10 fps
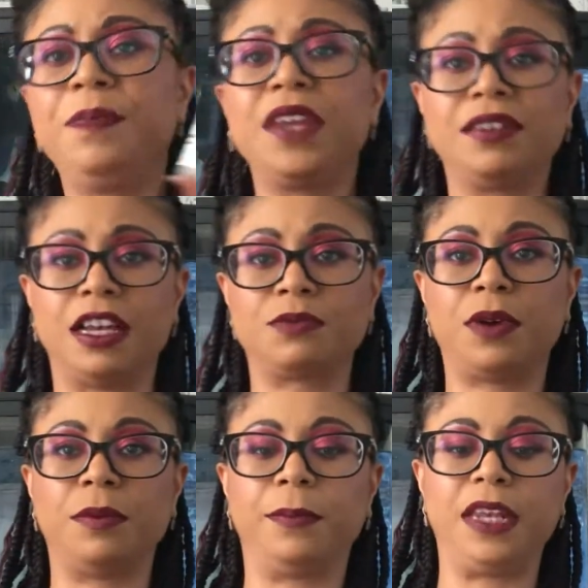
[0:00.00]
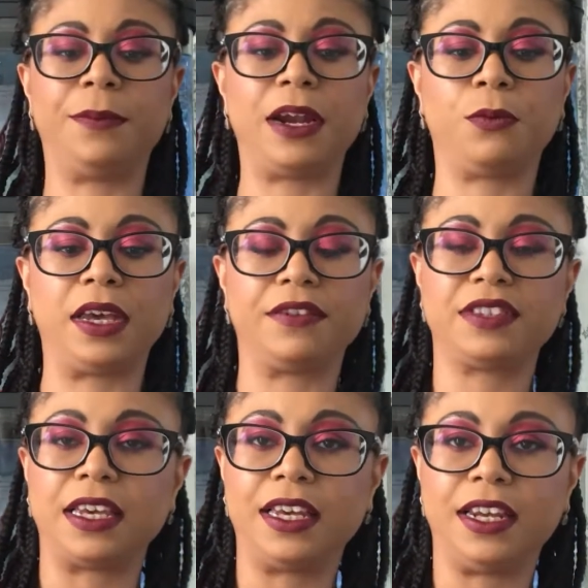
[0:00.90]
That's probably a better way of
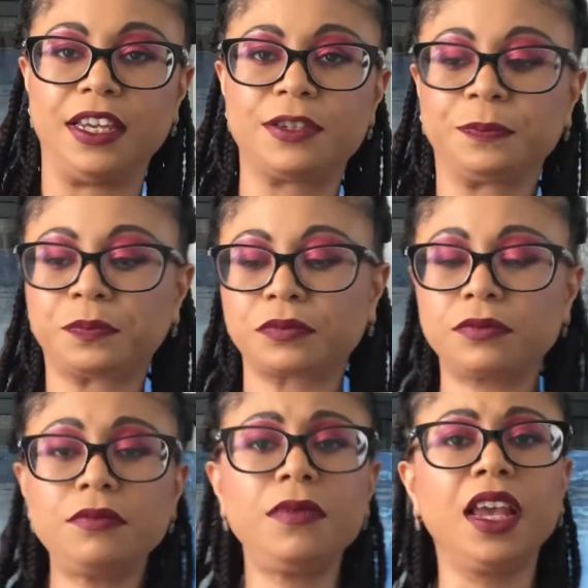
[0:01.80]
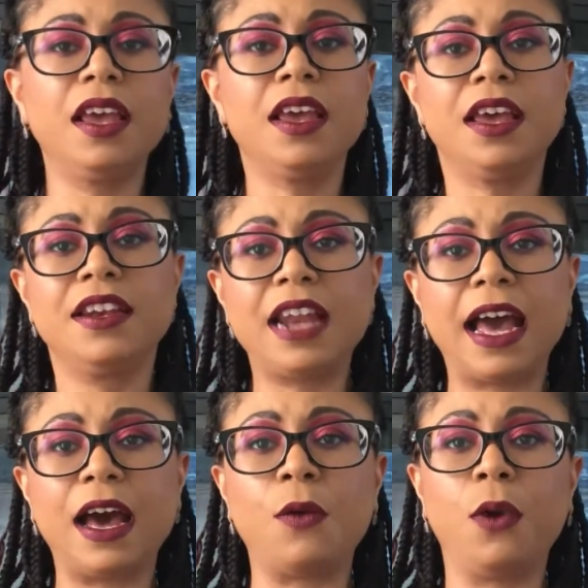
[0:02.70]
saying it.
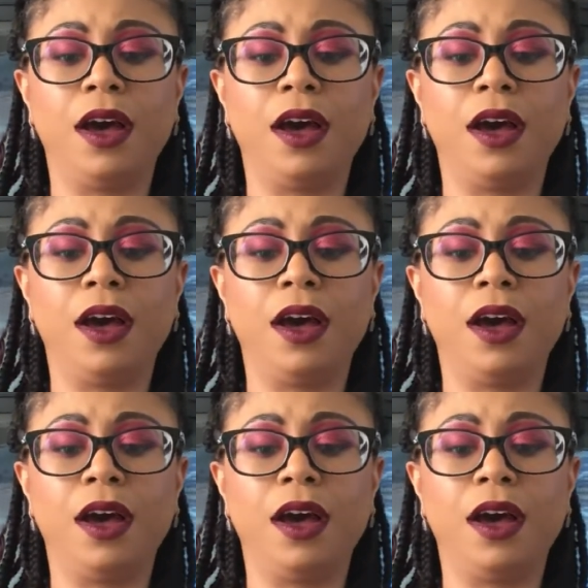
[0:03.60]
Now,